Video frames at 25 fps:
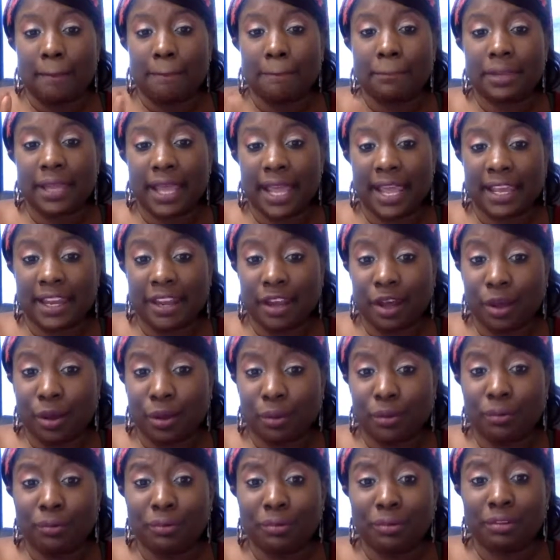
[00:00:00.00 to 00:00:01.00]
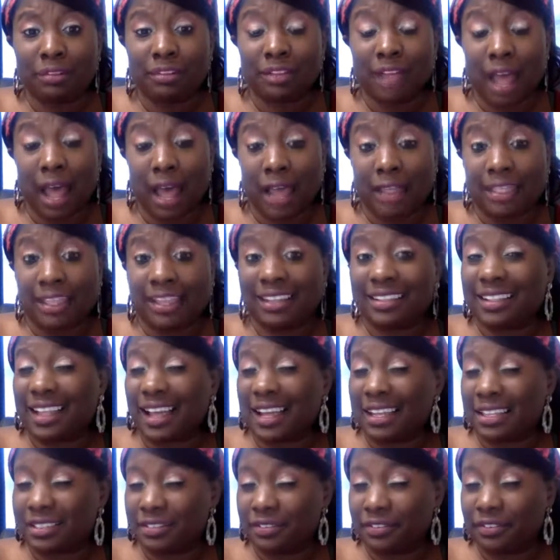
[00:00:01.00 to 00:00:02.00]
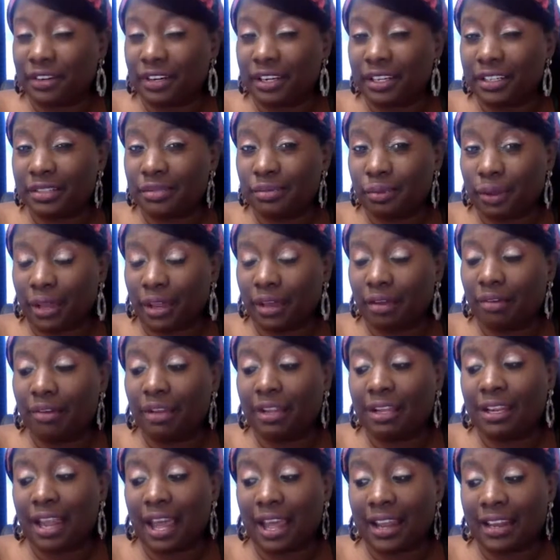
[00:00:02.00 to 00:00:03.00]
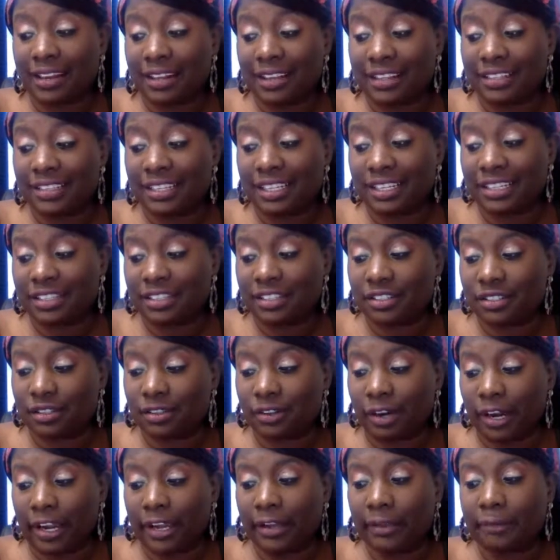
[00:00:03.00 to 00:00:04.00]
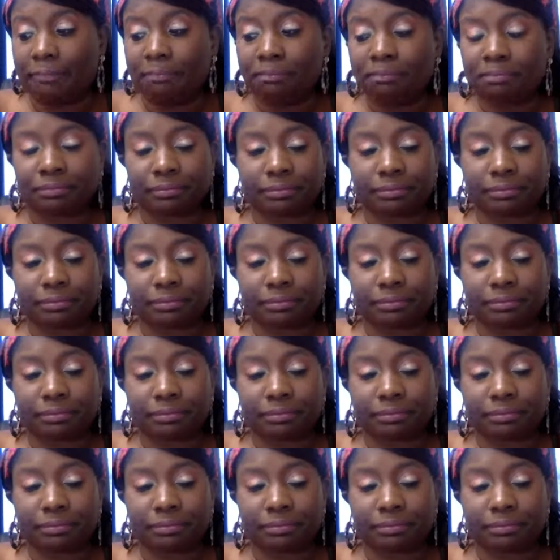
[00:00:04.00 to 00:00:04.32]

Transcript: Plano, I think that's free as well, and that does Instagram.